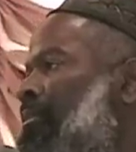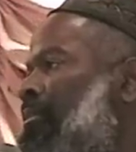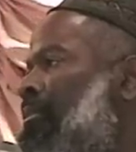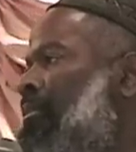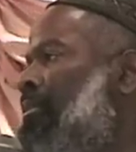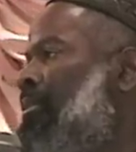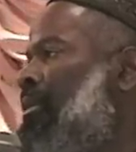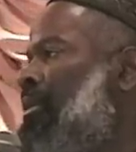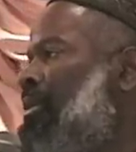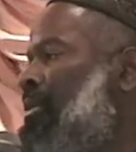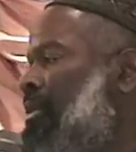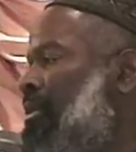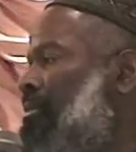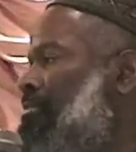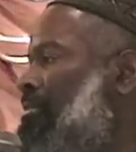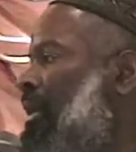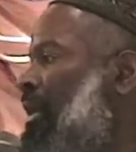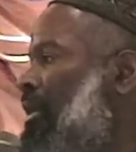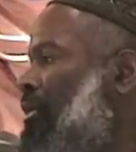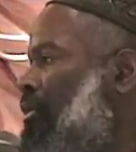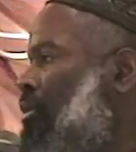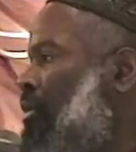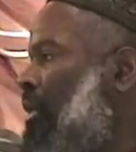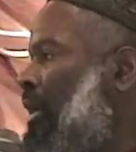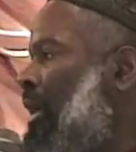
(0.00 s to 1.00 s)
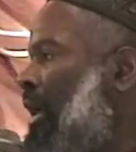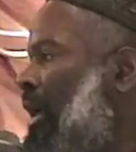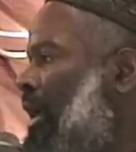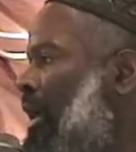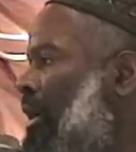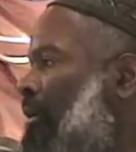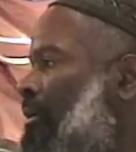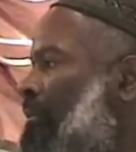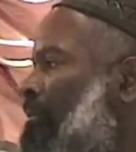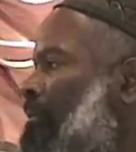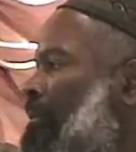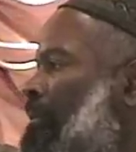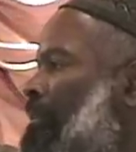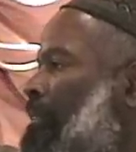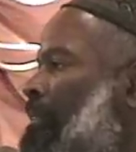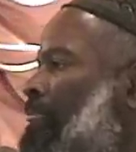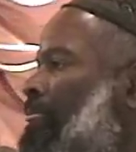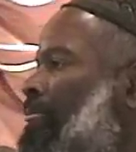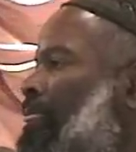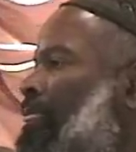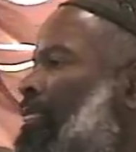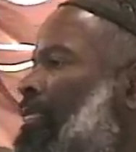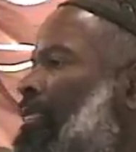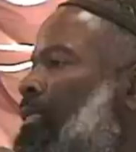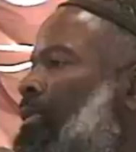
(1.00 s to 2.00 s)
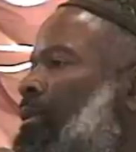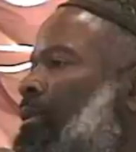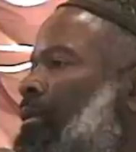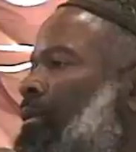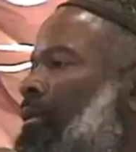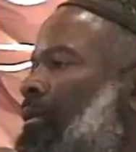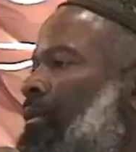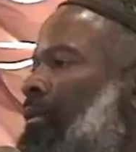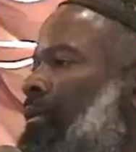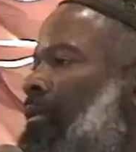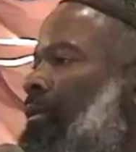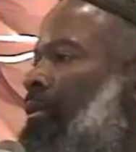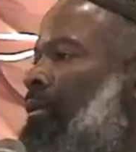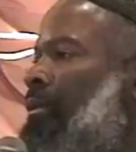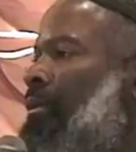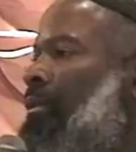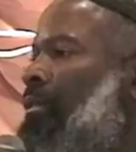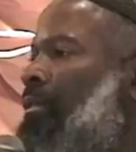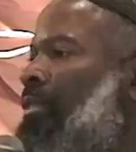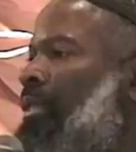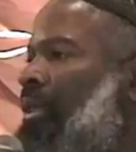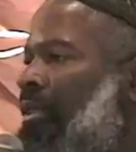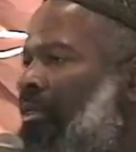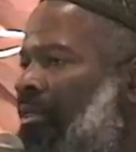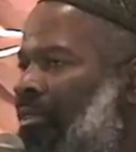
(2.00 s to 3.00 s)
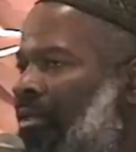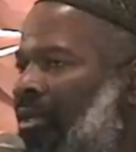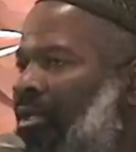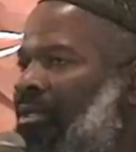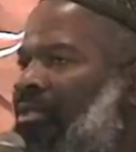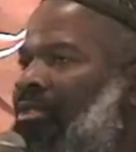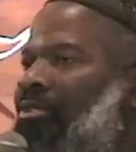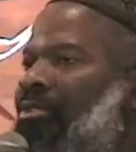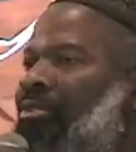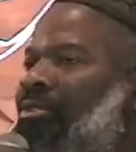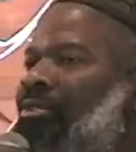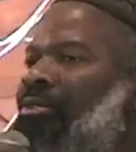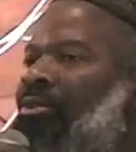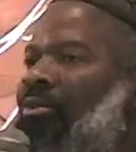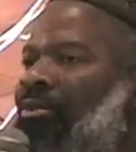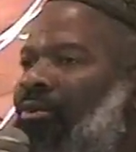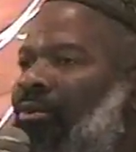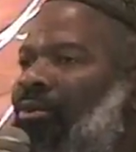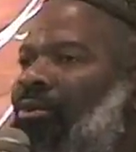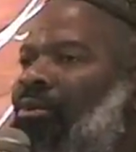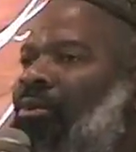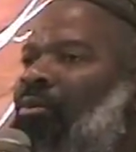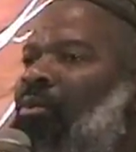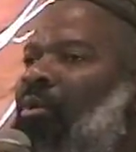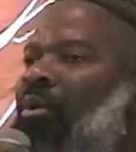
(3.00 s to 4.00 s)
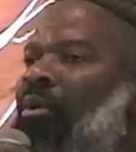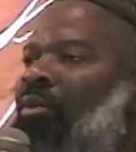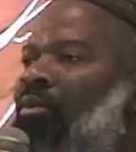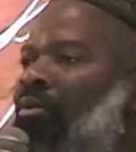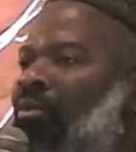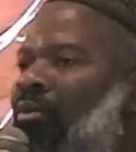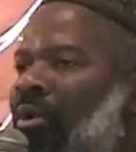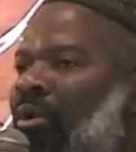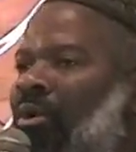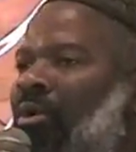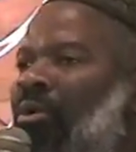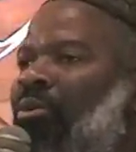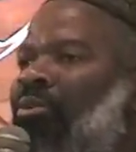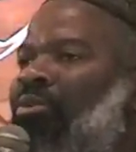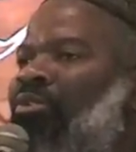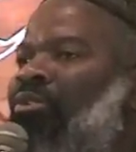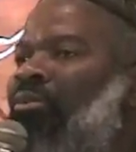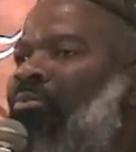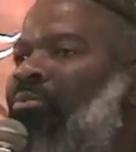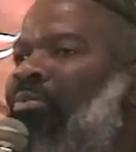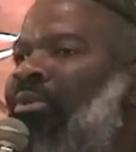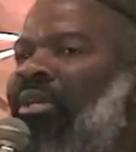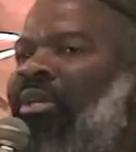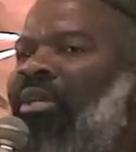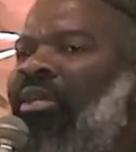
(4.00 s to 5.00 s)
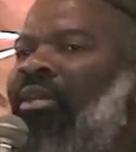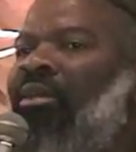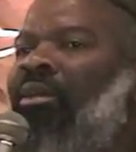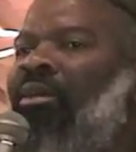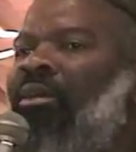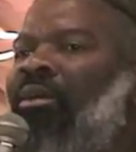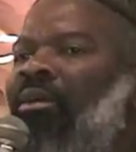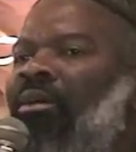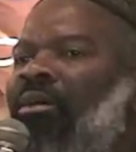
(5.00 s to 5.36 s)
This is my dua, that this school will grow to be